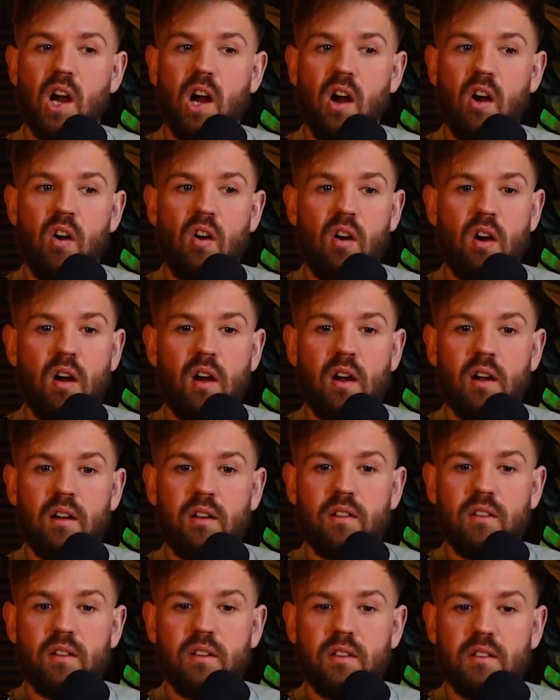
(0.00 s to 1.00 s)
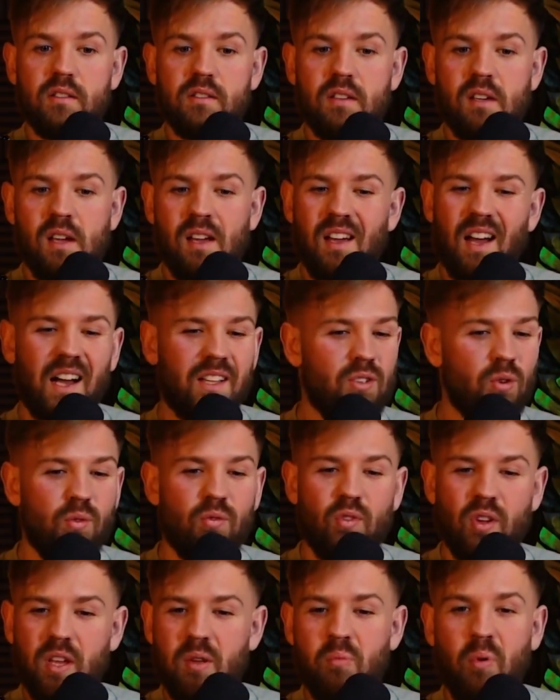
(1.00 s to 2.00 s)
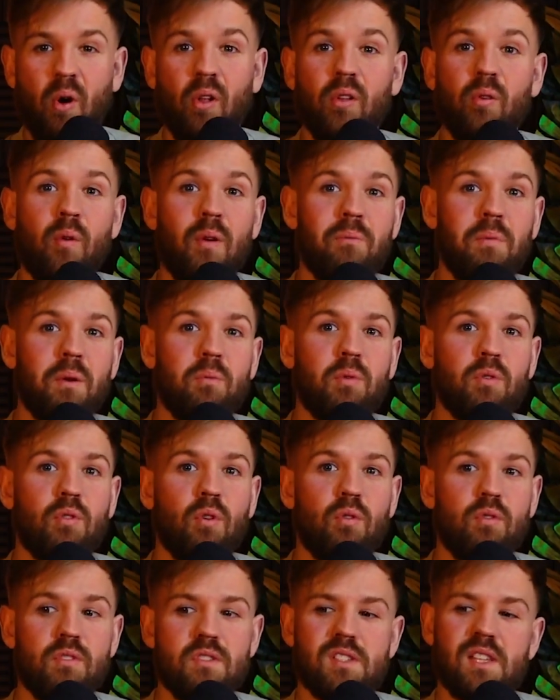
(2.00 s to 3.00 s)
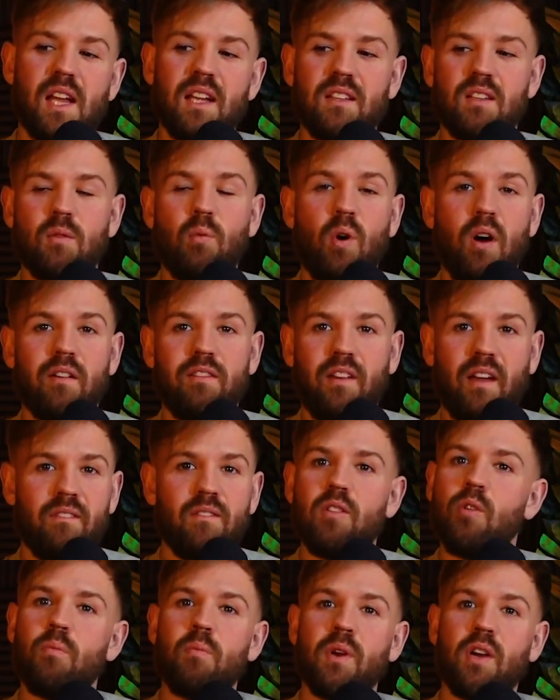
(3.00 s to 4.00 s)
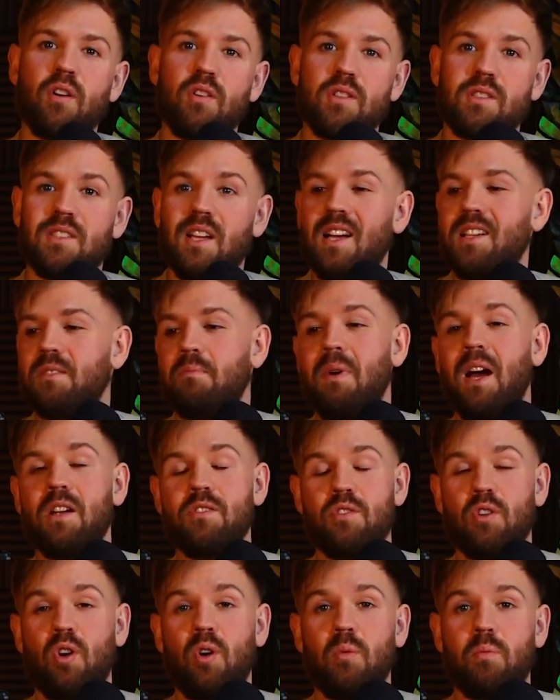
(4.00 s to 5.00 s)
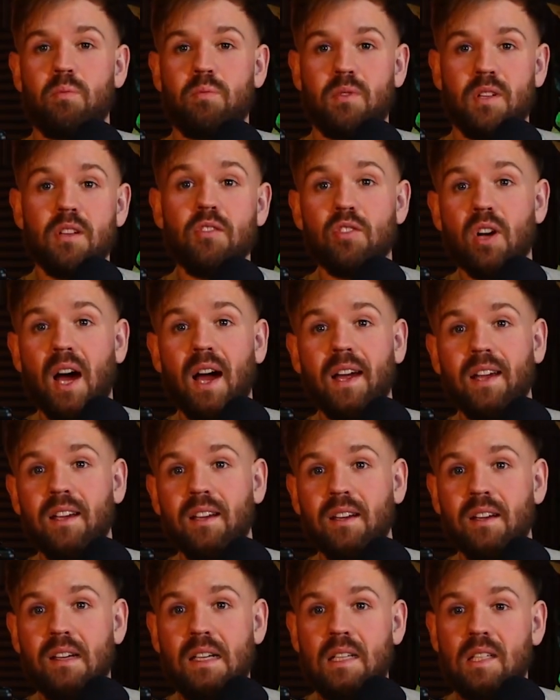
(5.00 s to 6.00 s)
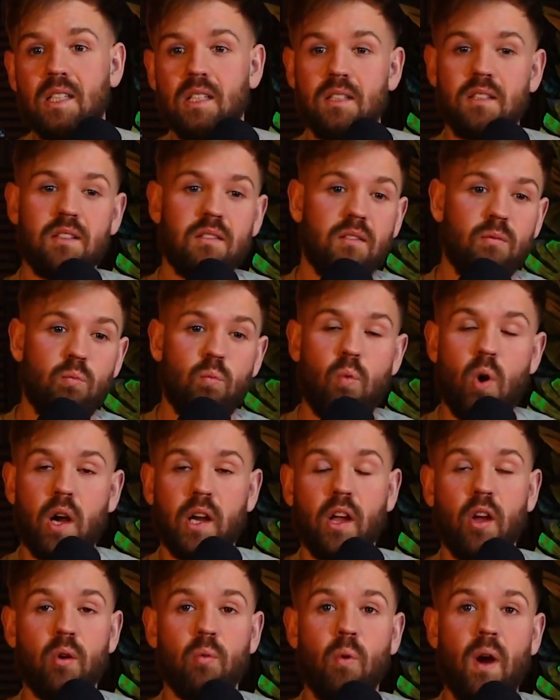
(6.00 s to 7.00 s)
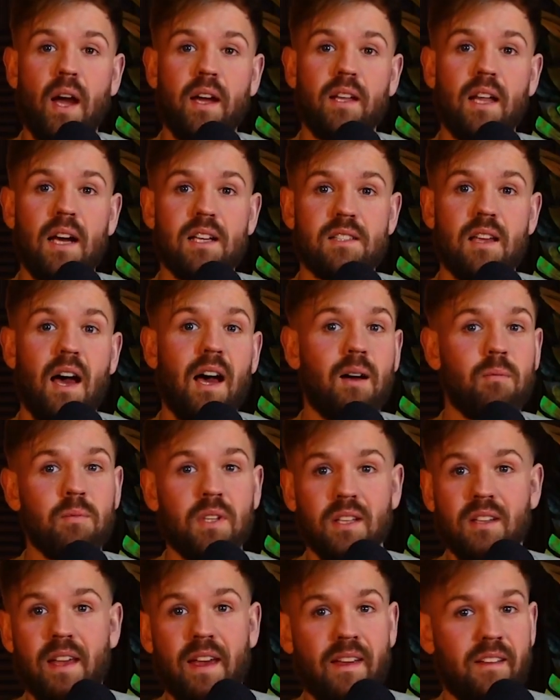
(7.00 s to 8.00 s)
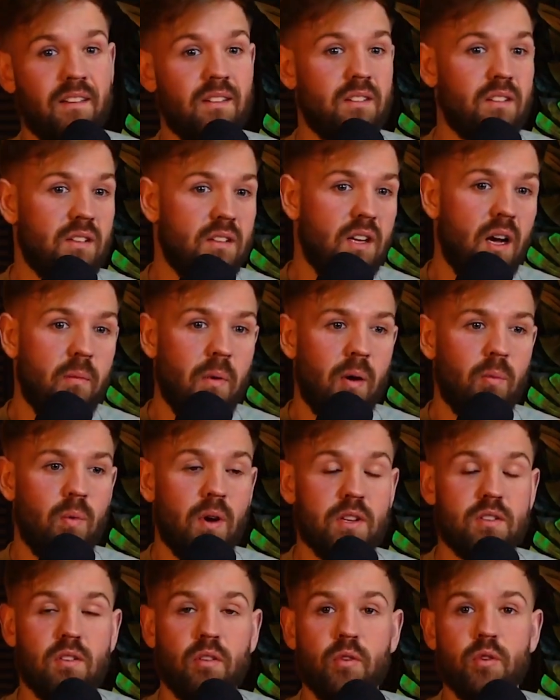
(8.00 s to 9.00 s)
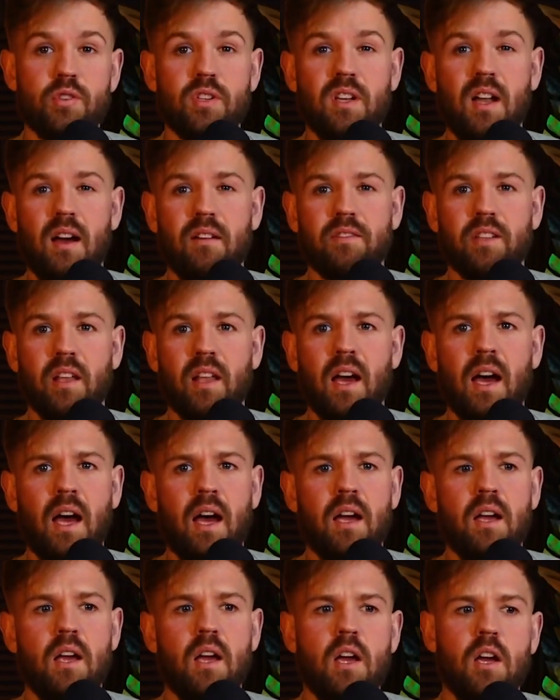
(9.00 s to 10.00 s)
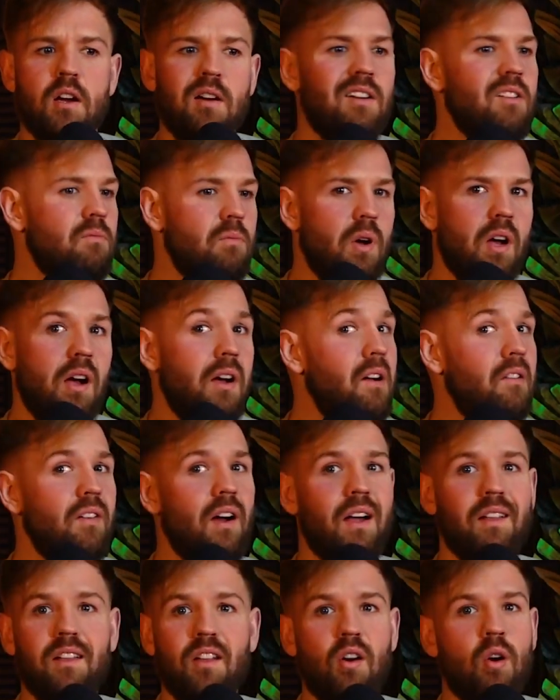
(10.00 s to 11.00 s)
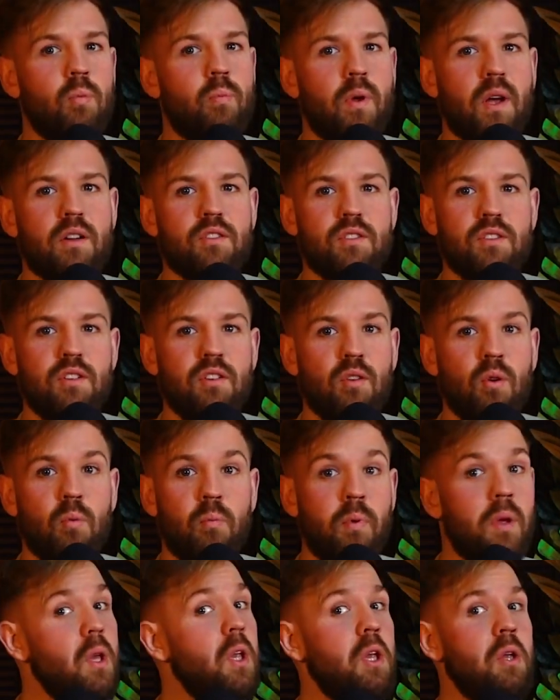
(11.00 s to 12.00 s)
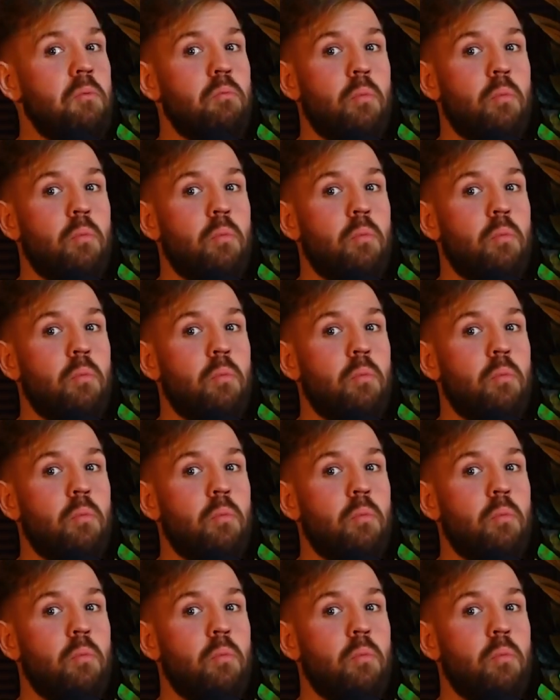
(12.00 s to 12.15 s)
or I don't really bother when people don't stick to what I've given them, because that's my job to try work out why that's happened and then come up with a solution after that. But I've had the odd person, you know, be